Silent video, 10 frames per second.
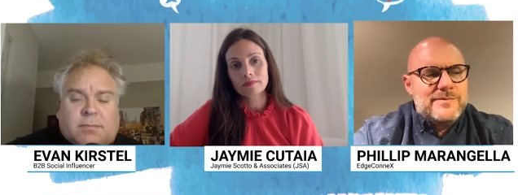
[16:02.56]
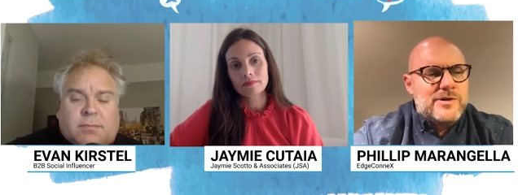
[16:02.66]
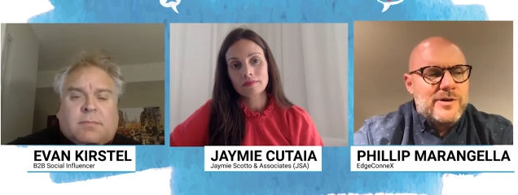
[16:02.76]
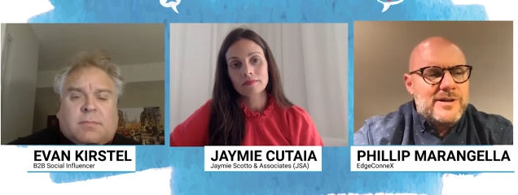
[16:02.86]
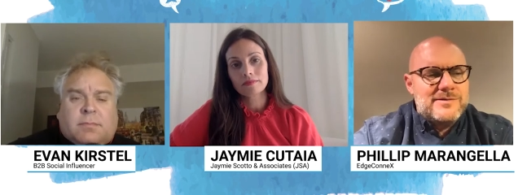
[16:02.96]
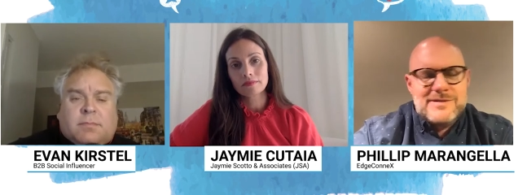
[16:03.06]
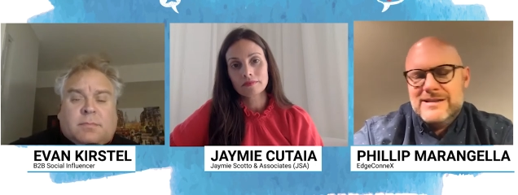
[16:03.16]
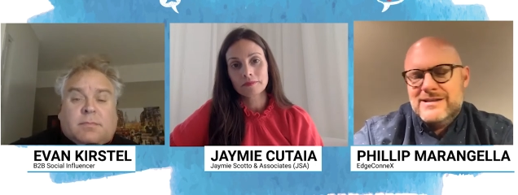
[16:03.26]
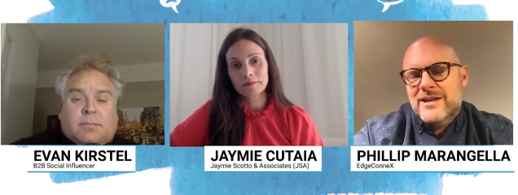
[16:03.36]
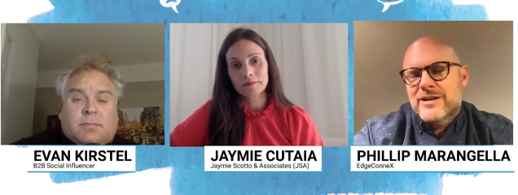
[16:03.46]
Speaker 1: going to
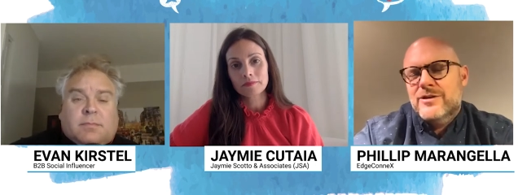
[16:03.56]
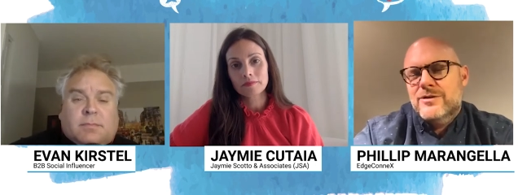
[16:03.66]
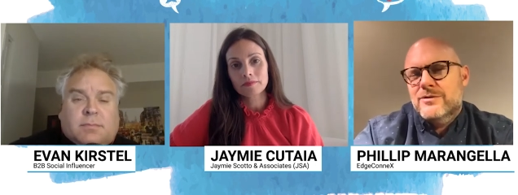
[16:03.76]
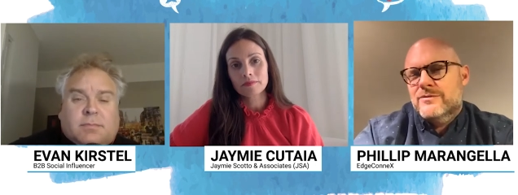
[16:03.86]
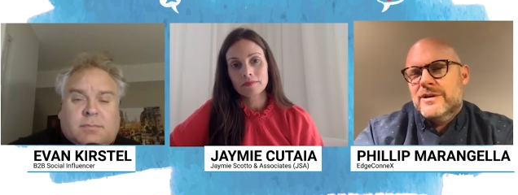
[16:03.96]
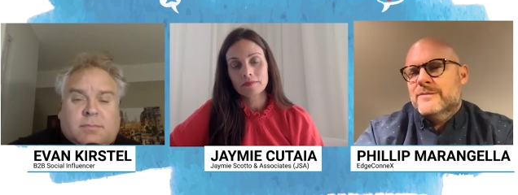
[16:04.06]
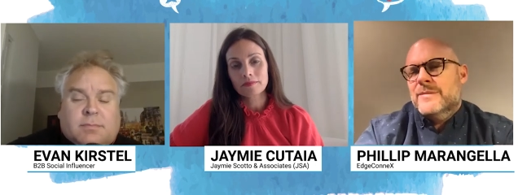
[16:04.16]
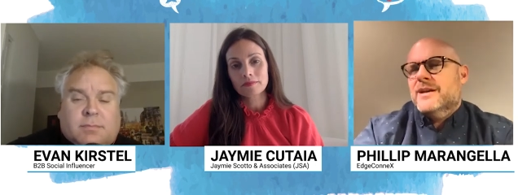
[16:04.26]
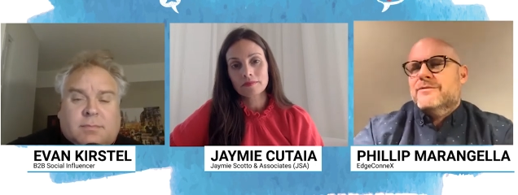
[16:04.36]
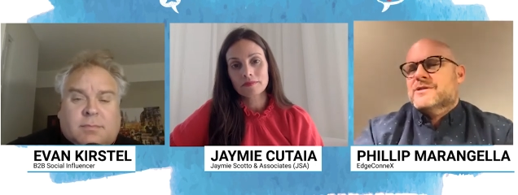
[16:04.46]
continue in
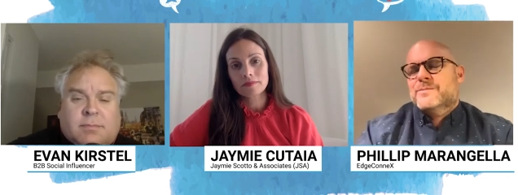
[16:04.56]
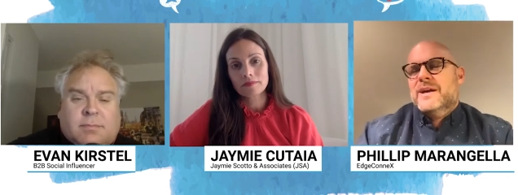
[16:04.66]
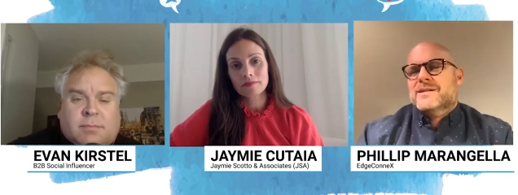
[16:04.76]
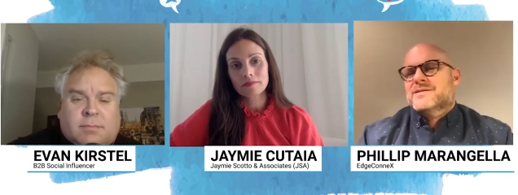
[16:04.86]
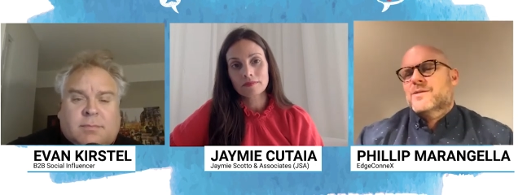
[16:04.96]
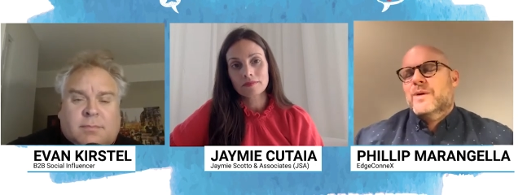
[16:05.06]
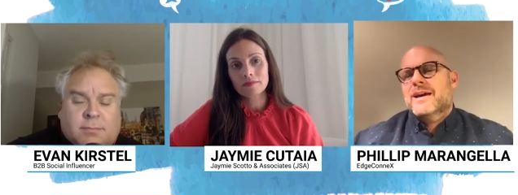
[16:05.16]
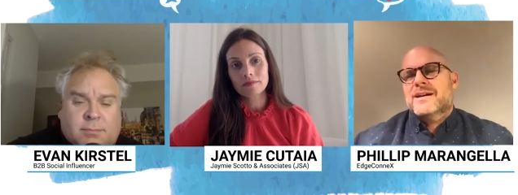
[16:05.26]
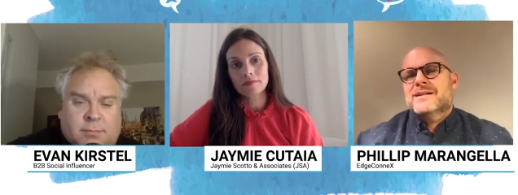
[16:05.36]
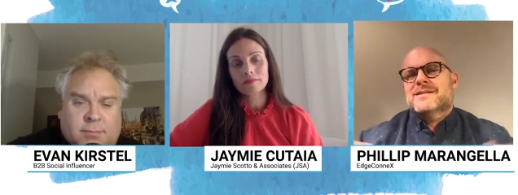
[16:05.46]
many respects the way
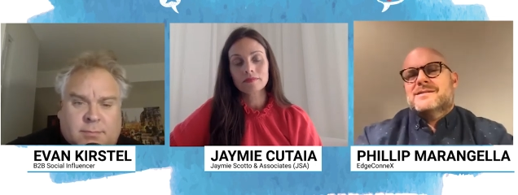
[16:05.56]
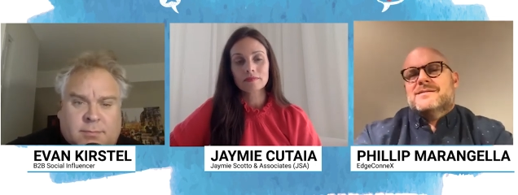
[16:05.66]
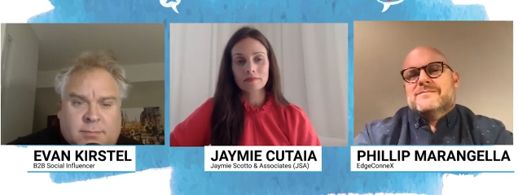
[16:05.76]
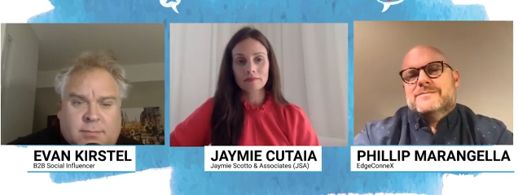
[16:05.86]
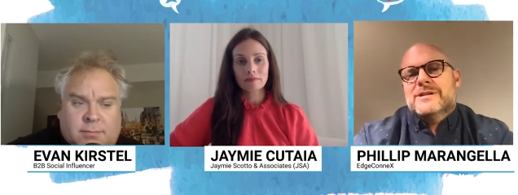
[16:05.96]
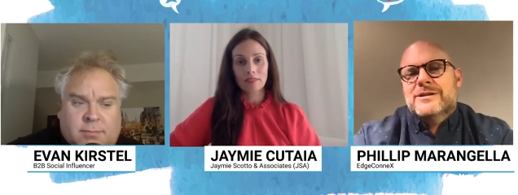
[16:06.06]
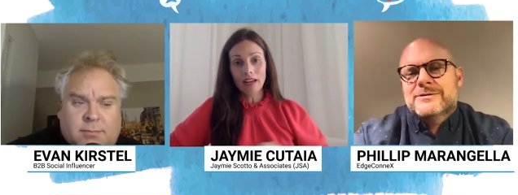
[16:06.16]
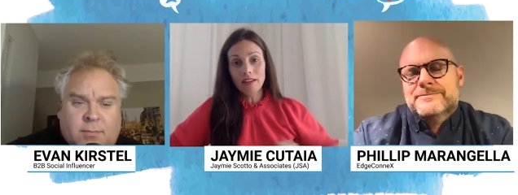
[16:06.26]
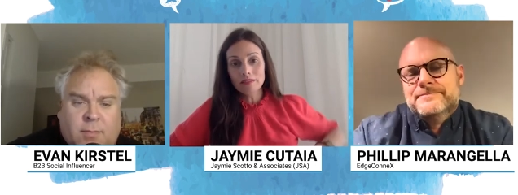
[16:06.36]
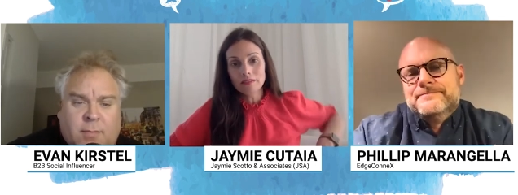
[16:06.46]
it is, you know.
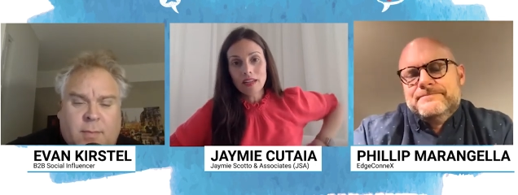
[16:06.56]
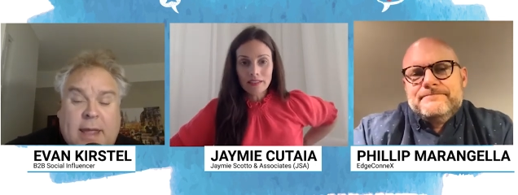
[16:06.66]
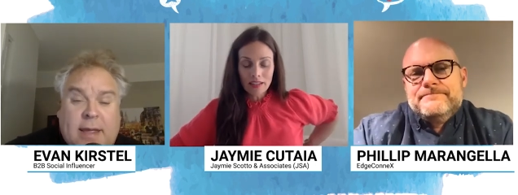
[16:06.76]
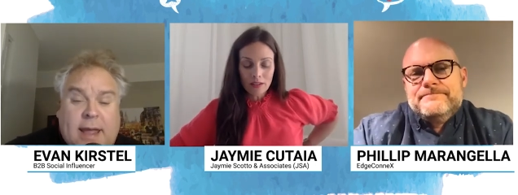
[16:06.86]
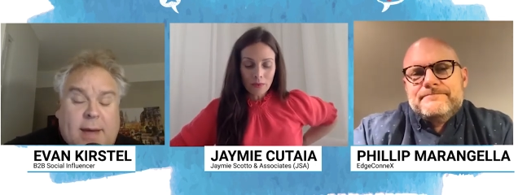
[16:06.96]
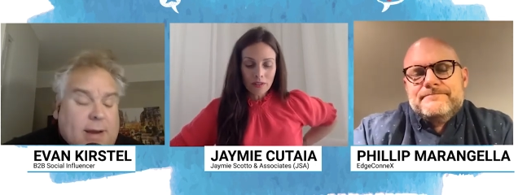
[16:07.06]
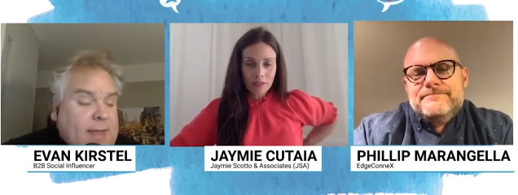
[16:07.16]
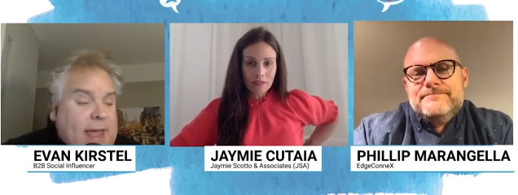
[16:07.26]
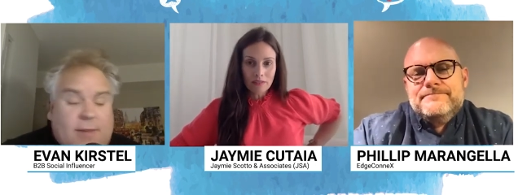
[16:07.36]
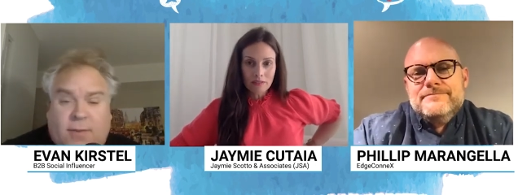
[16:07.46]
Speaker 2: Yeah, but
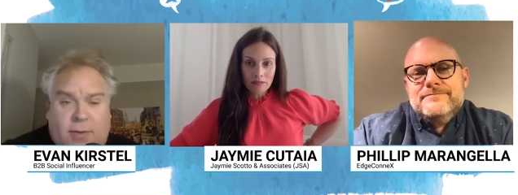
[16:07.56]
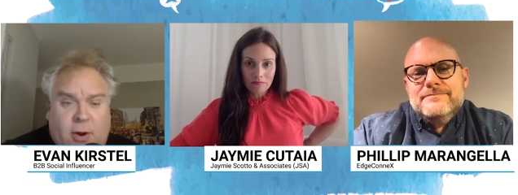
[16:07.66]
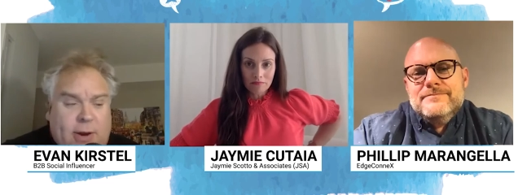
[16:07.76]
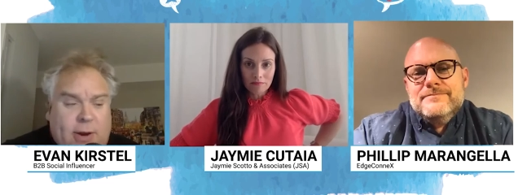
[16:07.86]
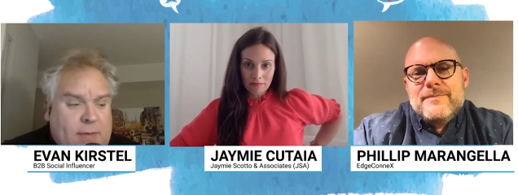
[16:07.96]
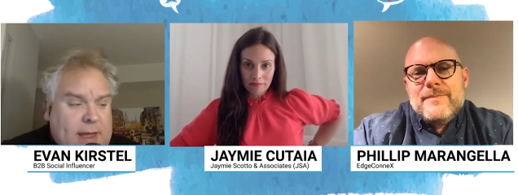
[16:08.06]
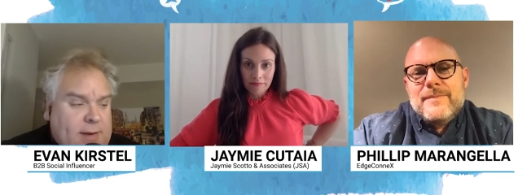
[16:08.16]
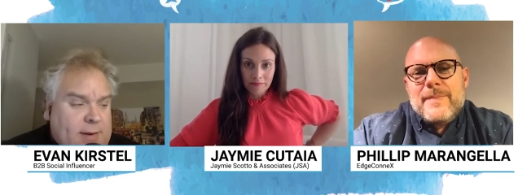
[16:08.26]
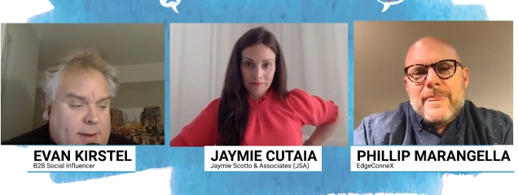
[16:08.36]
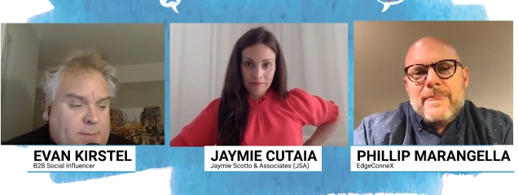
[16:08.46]
thanks for throwing out that
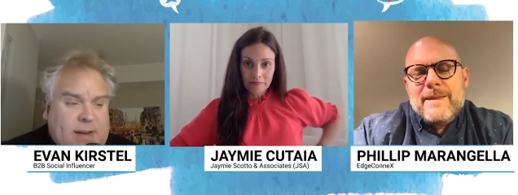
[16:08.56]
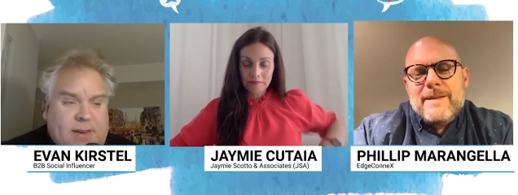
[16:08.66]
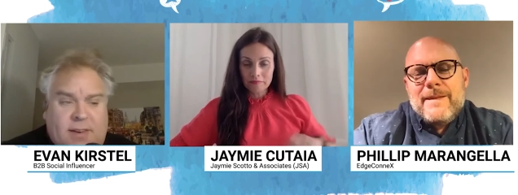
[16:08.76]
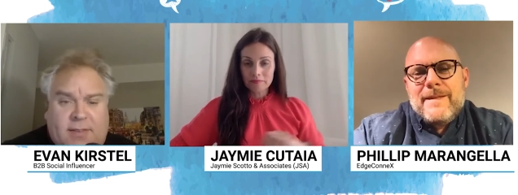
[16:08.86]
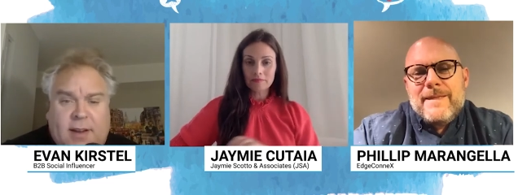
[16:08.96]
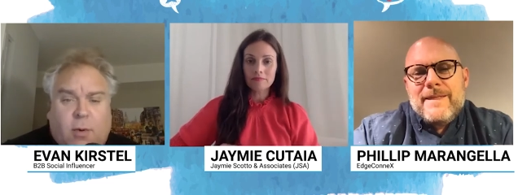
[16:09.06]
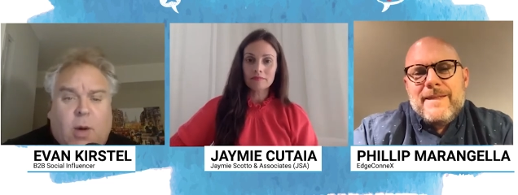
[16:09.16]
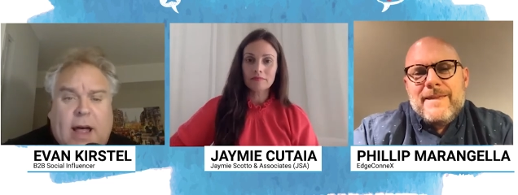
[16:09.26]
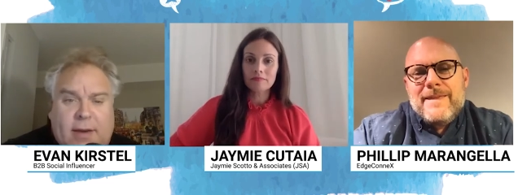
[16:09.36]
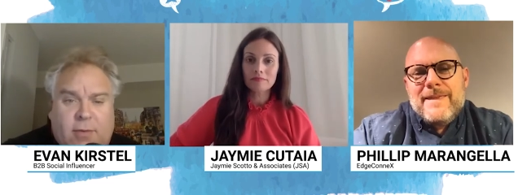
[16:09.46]
PTC
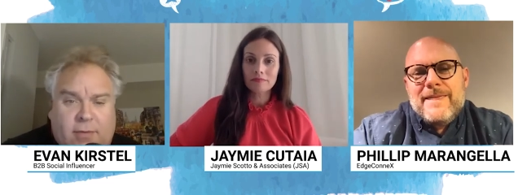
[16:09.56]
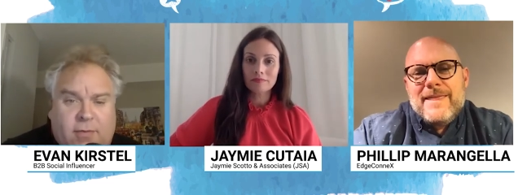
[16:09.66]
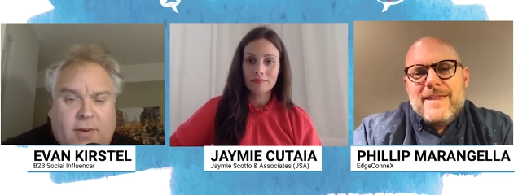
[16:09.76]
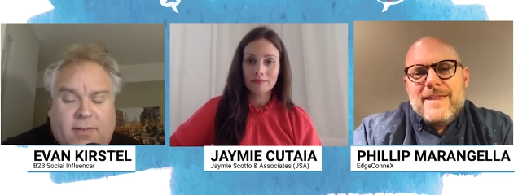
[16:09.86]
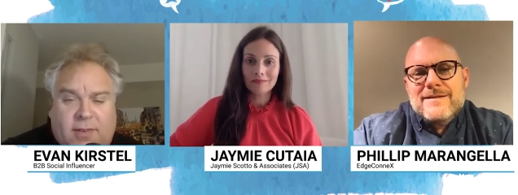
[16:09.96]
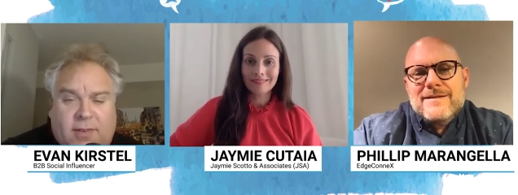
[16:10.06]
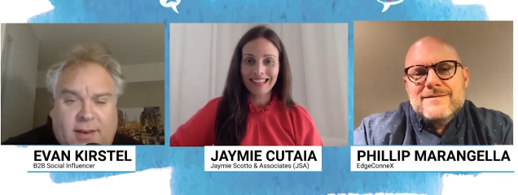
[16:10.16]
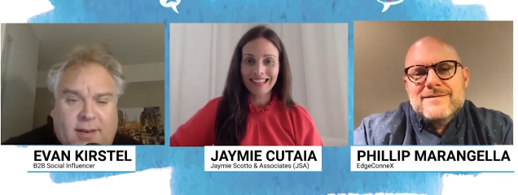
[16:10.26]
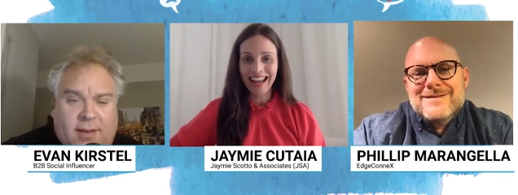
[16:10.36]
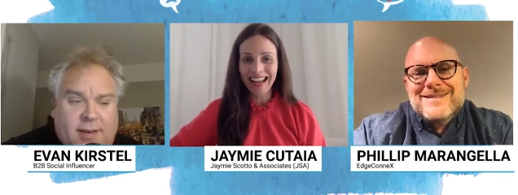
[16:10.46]
Hawaii reference that,
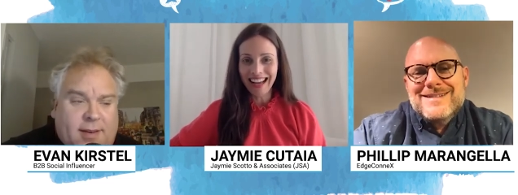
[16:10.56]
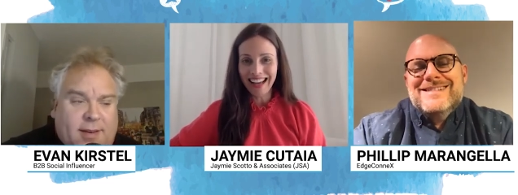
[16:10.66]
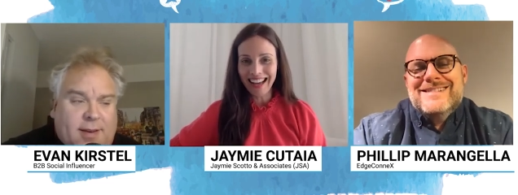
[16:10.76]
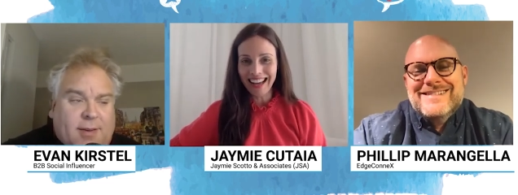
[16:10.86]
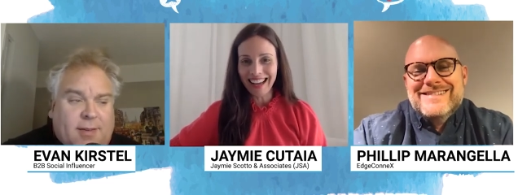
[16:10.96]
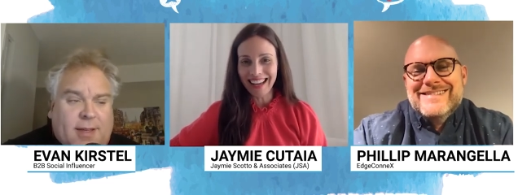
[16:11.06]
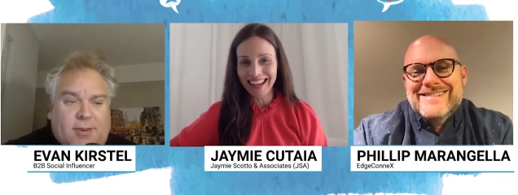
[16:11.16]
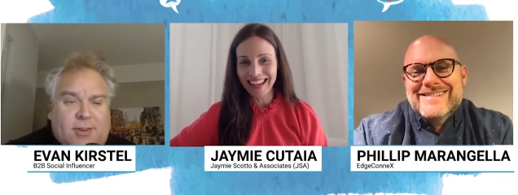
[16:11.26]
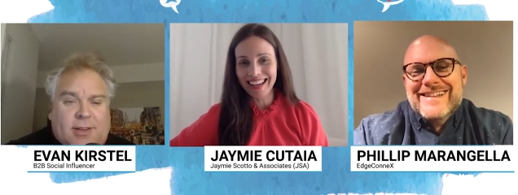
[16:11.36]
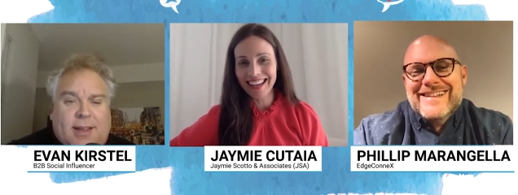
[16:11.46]
you know, that
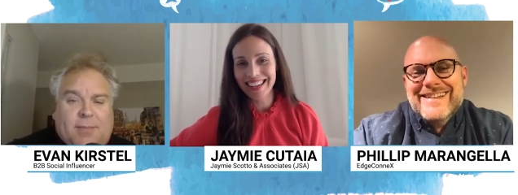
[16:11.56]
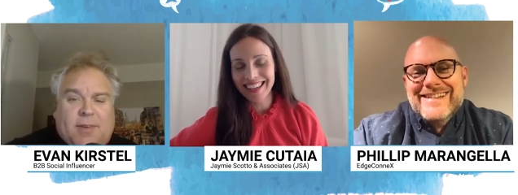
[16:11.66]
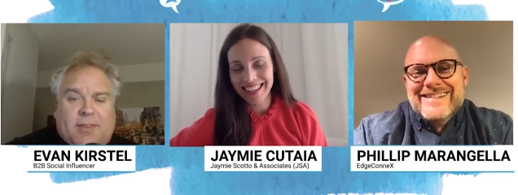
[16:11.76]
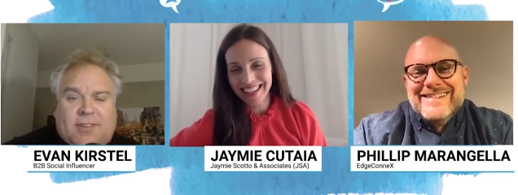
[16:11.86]
usually happens in